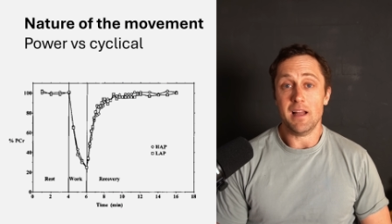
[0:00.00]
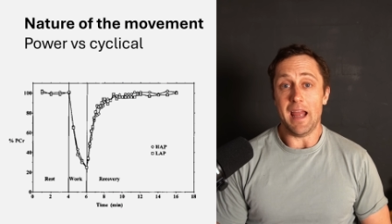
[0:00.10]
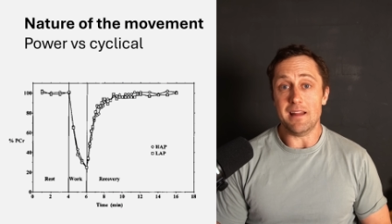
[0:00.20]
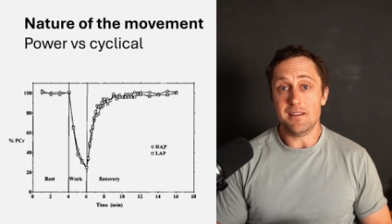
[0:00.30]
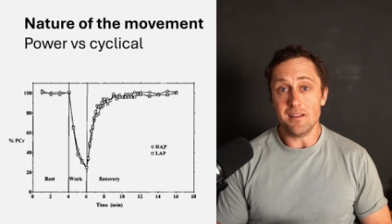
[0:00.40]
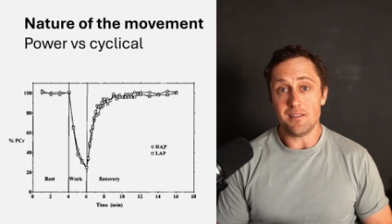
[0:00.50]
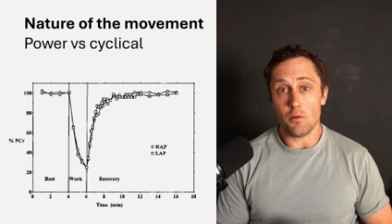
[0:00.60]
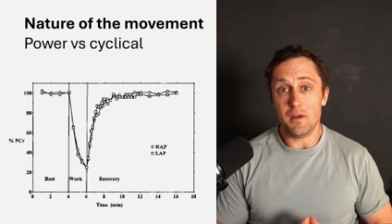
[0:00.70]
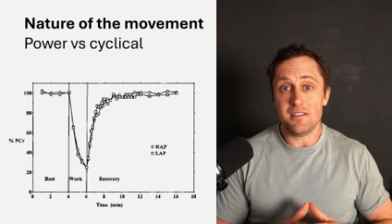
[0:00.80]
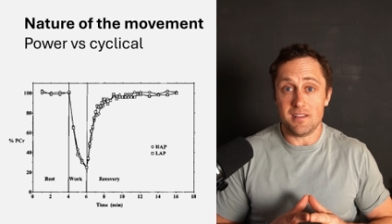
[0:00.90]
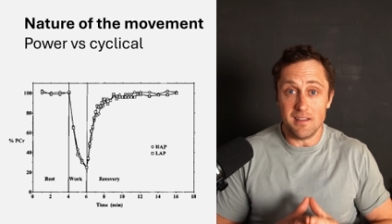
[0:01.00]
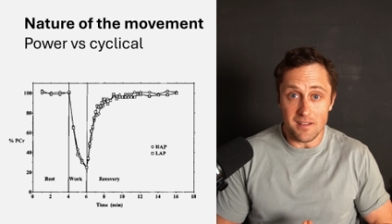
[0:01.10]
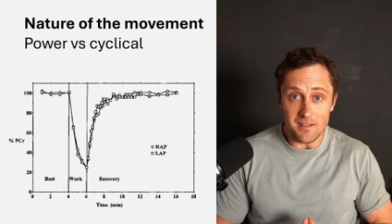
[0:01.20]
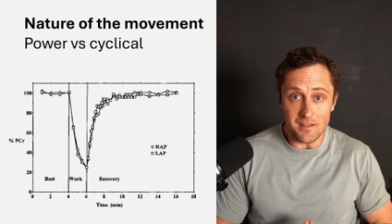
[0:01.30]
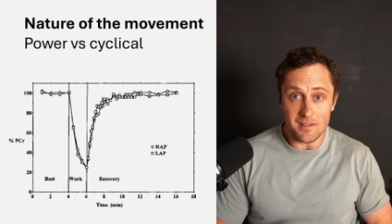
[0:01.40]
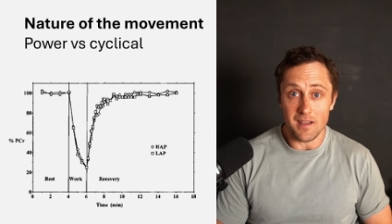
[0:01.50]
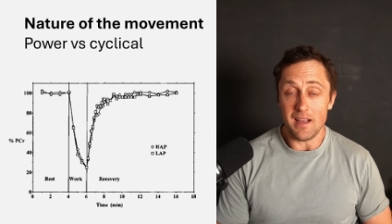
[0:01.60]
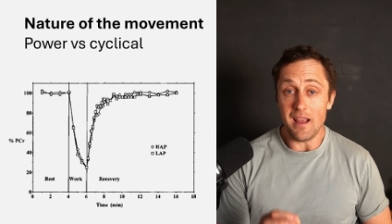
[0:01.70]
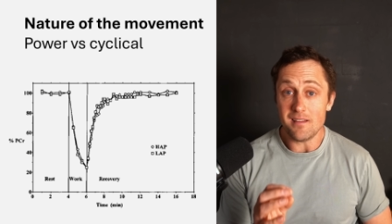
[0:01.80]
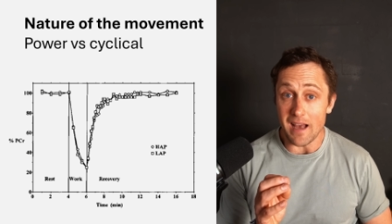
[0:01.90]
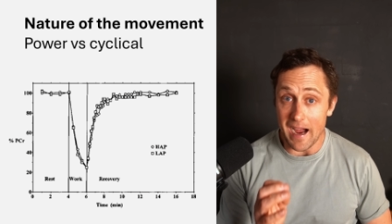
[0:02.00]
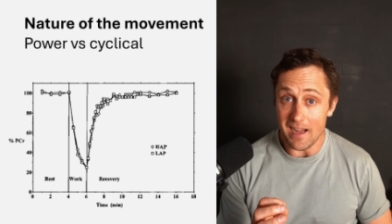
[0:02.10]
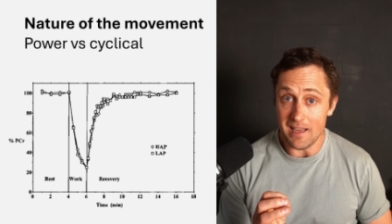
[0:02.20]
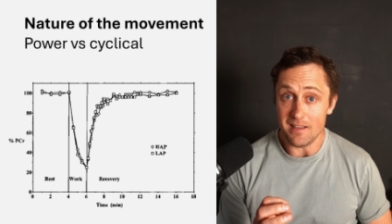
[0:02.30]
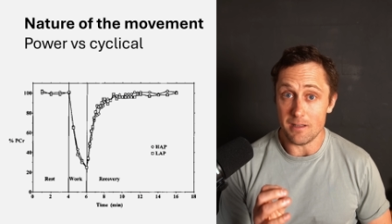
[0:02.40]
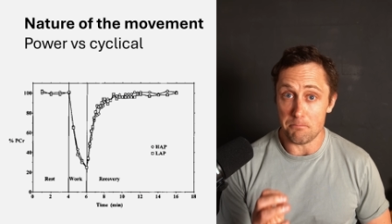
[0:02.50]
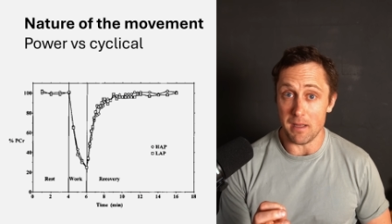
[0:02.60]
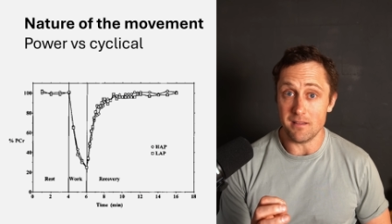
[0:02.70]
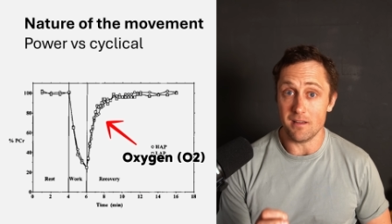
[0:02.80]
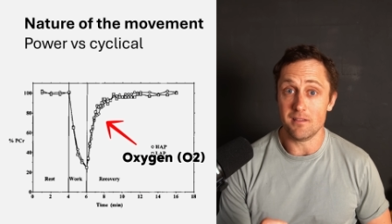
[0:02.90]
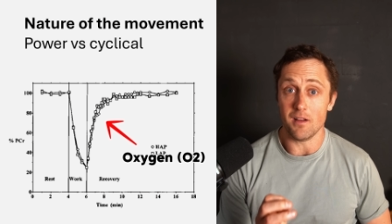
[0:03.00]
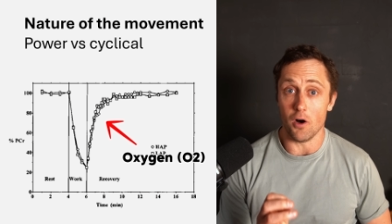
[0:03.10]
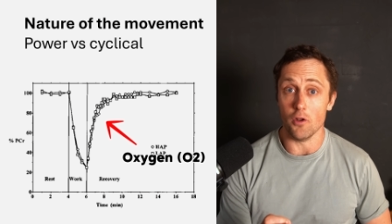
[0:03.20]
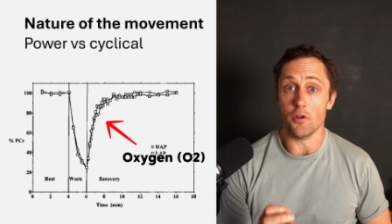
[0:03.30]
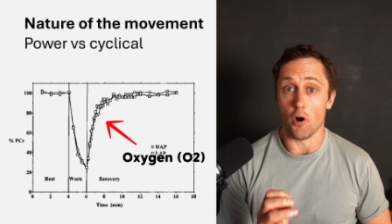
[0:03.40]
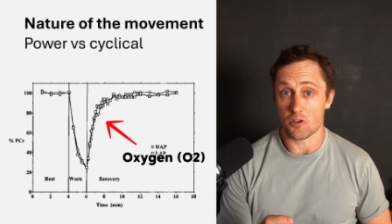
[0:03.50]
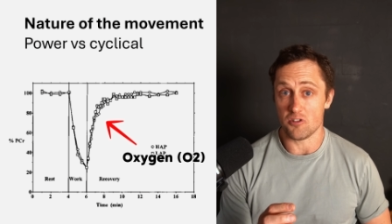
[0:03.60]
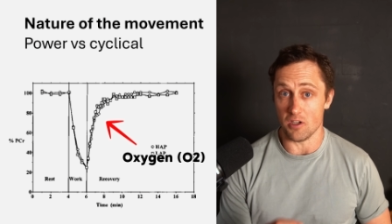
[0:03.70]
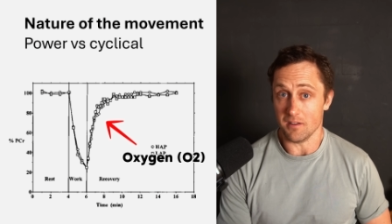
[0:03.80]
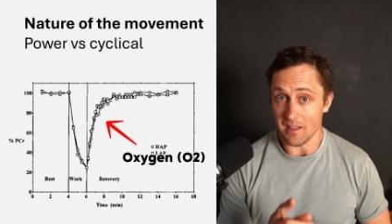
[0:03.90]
And this resynthesis is highly dependent on oxygen.